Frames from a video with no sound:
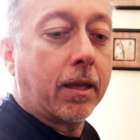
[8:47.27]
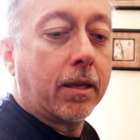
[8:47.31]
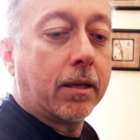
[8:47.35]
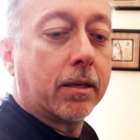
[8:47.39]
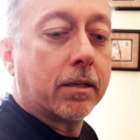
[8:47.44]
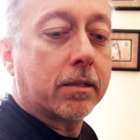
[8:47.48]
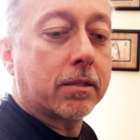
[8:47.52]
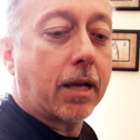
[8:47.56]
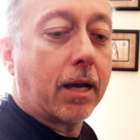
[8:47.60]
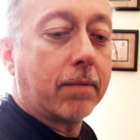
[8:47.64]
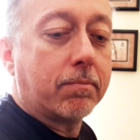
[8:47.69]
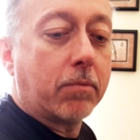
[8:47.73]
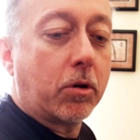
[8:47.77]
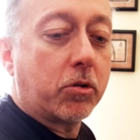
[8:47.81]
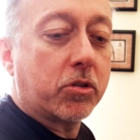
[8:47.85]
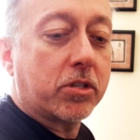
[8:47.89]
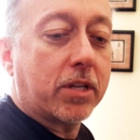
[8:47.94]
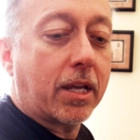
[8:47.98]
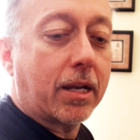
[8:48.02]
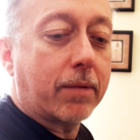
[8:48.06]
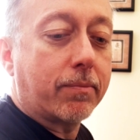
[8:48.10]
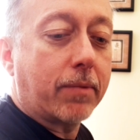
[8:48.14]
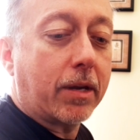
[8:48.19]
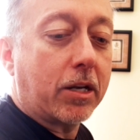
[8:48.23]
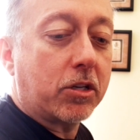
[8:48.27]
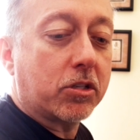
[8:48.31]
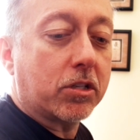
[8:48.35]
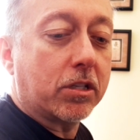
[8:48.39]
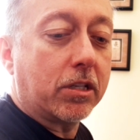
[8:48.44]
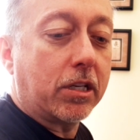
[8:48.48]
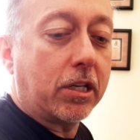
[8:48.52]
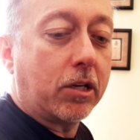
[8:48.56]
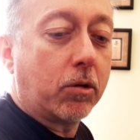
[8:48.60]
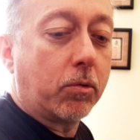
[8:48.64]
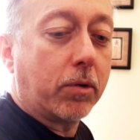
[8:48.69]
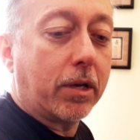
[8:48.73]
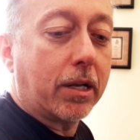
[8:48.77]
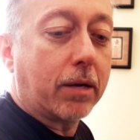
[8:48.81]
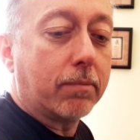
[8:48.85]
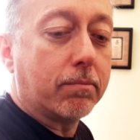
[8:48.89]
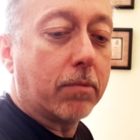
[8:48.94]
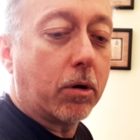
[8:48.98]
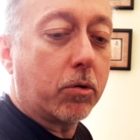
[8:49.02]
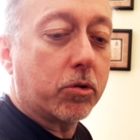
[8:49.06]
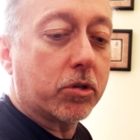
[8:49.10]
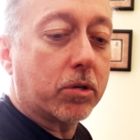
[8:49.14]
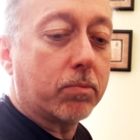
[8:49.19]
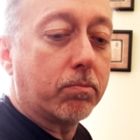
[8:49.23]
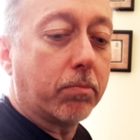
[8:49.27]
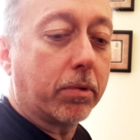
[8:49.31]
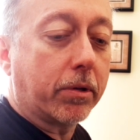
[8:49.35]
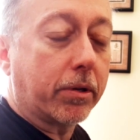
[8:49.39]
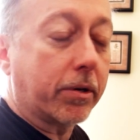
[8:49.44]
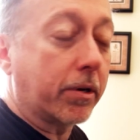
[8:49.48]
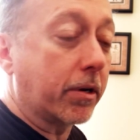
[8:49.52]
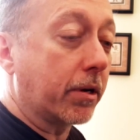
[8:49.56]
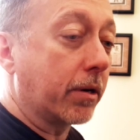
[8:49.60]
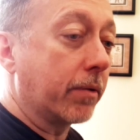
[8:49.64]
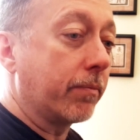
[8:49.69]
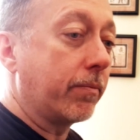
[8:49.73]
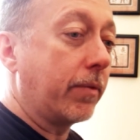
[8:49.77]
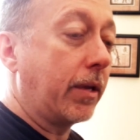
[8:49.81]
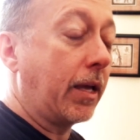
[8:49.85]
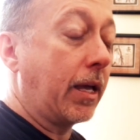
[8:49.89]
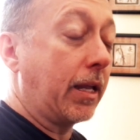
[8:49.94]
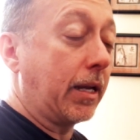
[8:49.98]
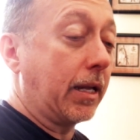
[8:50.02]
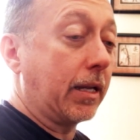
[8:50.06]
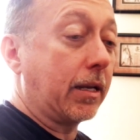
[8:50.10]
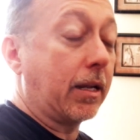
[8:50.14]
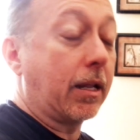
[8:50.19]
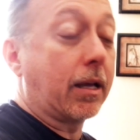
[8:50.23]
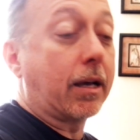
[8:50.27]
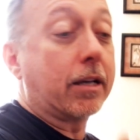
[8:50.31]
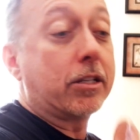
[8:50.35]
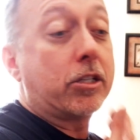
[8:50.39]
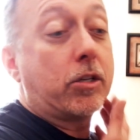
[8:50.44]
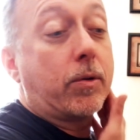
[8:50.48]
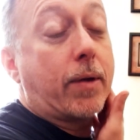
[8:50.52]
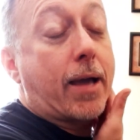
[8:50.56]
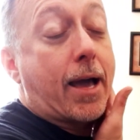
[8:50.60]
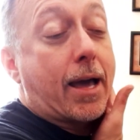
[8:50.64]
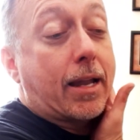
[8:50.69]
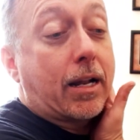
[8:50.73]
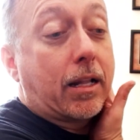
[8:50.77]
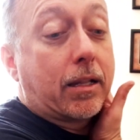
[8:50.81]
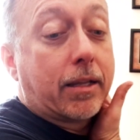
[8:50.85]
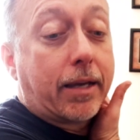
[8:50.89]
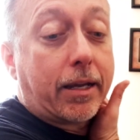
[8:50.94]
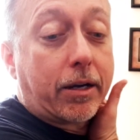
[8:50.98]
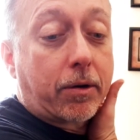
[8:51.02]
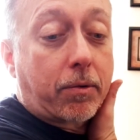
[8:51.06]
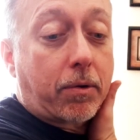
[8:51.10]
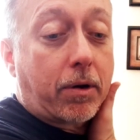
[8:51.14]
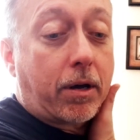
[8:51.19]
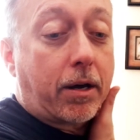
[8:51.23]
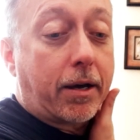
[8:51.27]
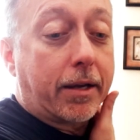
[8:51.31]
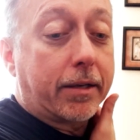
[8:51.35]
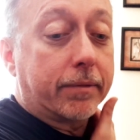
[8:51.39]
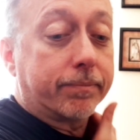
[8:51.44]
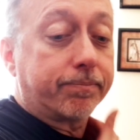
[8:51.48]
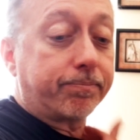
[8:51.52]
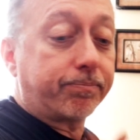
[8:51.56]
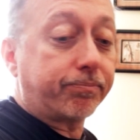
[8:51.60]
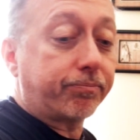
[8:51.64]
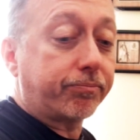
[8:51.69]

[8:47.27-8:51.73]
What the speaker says: Stop motion animation, you don't get a motion blur in it unless you add it later on.